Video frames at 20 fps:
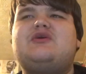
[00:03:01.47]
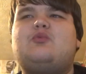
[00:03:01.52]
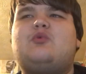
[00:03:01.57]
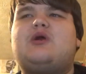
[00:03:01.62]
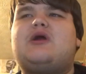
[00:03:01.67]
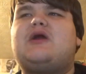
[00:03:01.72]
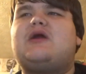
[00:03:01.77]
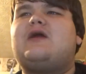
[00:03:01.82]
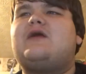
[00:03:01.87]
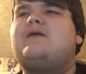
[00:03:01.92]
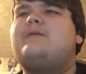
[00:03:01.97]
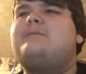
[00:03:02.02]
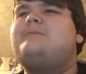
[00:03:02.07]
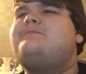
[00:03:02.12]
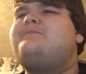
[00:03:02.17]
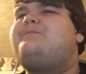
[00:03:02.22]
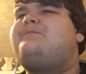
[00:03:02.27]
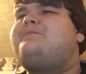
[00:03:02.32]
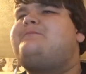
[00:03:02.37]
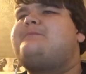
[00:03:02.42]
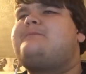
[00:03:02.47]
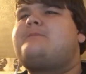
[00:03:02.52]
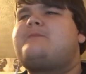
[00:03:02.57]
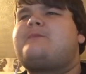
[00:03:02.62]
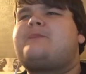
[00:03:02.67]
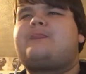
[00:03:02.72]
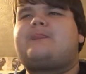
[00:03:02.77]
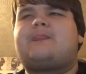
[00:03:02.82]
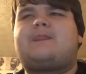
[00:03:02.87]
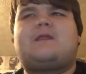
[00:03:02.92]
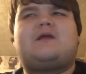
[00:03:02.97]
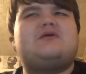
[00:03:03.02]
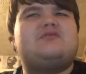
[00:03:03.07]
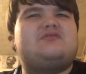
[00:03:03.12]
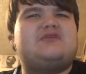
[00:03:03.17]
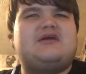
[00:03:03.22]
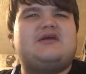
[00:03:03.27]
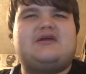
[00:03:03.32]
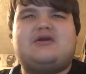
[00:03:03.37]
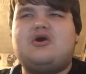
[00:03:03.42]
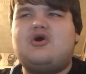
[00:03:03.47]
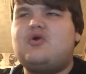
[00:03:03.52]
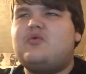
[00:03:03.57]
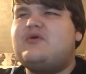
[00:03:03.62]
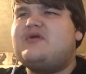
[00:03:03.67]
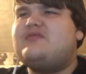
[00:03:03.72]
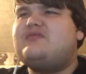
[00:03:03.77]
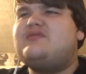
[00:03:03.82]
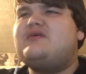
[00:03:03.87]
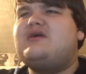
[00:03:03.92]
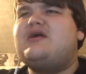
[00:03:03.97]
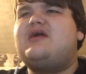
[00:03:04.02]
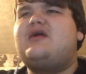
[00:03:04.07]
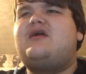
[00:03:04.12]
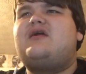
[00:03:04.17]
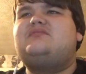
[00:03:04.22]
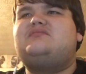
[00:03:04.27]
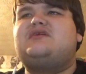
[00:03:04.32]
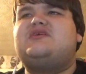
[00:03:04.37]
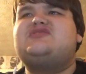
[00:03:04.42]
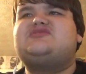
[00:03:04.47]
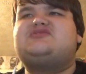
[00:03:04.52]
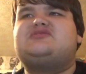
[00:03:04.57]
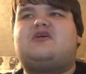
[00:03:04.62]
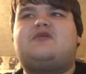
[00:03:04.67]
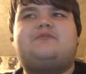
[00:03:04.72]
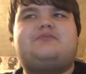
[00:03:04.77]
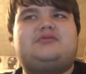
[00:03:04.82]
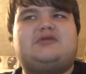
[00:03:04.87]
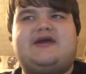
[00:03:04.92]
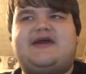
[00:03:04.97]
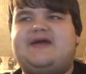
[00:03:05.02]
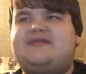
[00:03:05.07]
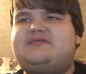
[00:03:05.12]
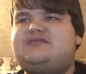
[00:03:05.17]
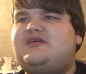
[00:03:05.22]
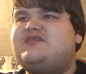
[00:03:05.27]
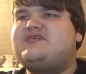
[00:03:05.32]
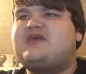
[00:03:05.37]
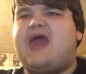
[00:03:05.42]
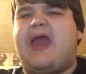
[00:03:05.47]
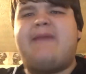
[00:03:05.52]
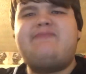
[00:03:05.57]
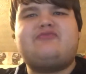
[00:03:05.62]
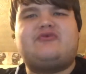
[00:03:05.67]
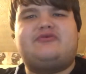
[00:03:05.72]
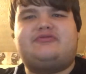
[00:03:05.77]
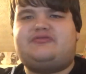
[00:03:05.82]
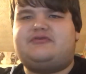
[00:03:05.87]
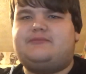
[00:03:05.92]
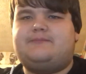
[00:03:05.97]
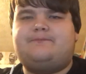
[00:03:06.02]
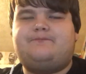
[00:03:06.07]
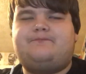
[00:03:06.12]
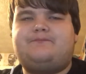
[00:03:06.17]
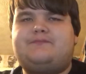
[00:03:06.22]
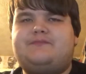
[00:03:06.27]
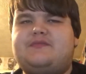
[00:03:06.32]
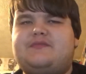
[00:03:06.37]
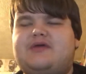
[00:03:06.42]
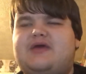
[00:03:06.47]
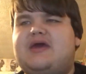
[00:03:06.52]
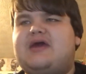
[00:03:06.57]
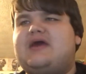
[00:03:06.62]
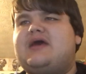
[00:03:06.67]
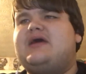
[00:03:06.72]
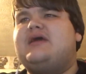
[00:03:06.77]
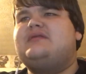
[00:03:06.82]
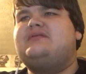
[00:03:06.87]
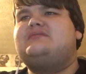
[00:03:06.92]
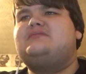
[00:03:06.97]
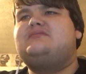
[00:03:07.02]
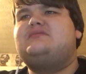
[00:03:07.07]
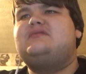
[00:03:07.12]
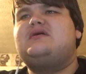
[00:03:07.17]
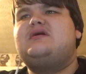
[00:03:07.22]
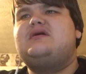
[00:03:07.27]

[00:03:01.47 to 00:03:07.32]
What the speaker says: where they go in there and they start playing these games with them. And